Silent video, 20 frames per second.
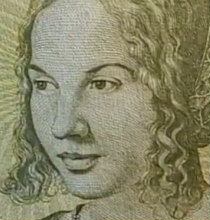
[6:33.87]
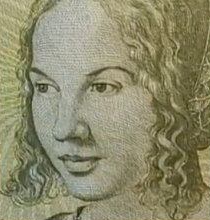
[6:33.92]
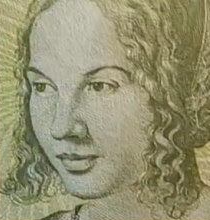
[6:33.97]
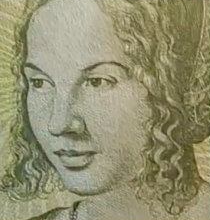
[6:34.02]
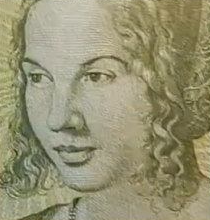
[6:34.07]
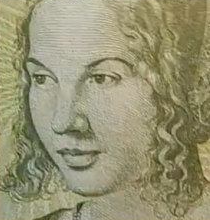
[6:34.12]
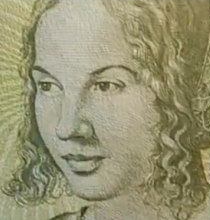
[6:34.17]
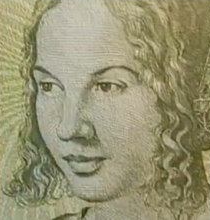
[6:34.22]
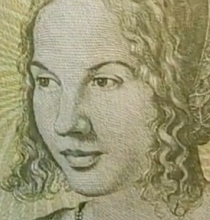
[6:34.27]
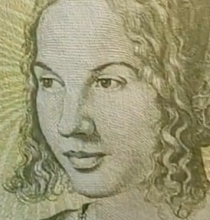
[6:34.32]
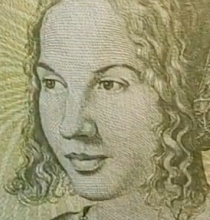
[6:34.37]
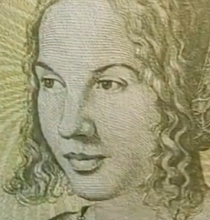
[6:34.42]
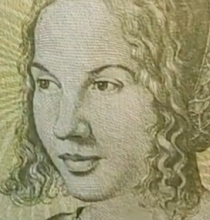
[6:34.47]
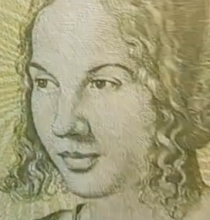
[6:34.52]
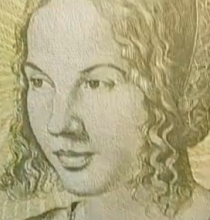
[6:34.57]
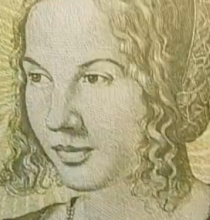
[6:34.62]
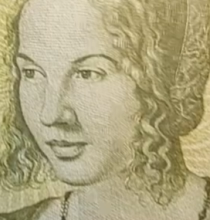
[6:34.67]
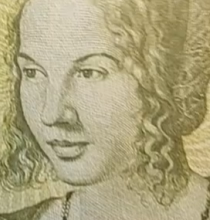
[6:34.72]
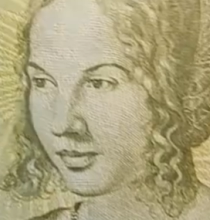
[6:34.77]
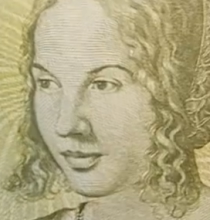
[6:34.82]
So this
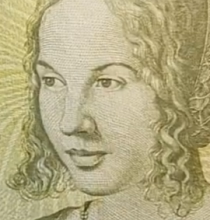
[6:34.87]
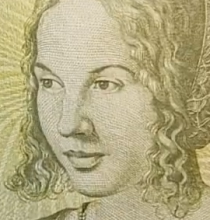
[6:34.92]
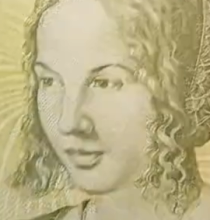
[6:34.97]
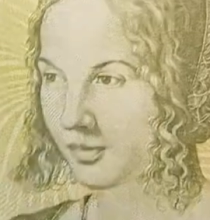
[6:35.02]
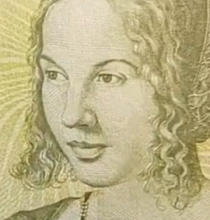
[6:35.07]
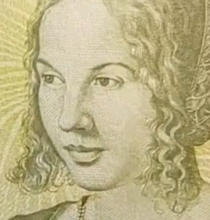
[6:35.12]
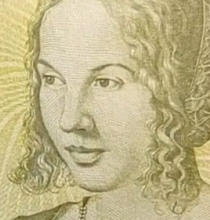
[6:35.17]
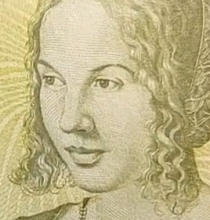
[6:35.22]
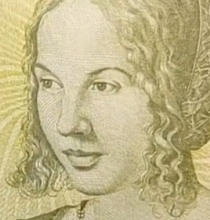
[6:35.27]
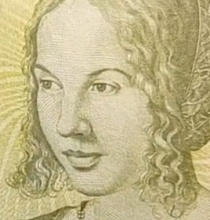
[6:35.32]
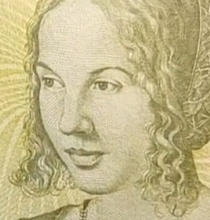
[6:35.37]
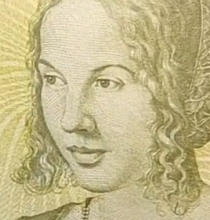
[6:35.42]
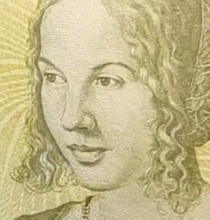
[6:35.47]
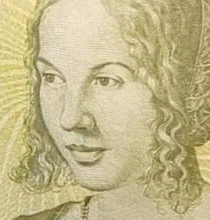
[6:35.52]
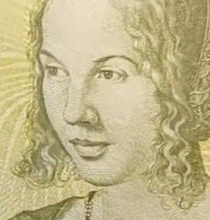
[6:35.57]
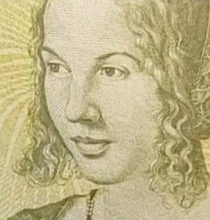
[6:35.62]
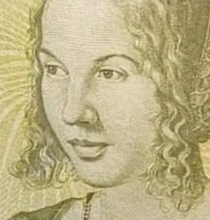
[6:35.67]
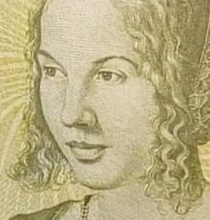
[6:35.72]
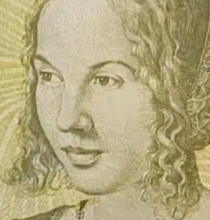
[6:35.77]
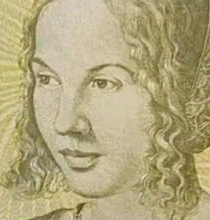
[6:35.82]
one is
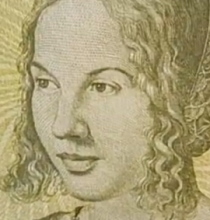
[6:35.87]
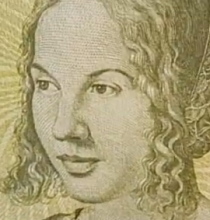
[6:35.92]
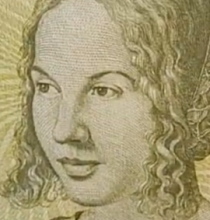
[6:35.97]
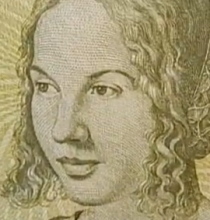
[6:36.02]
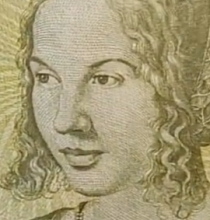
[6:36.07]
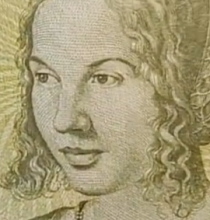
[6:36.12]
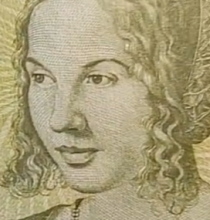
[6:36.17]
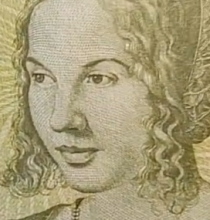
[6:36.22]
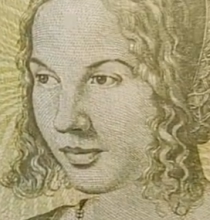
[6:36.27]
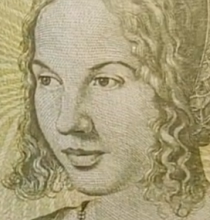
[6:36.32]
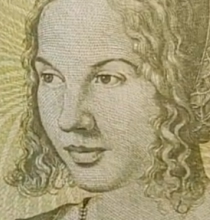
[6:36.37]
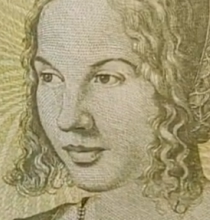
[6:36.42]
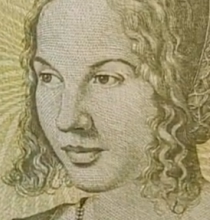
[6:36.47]
uncirculated.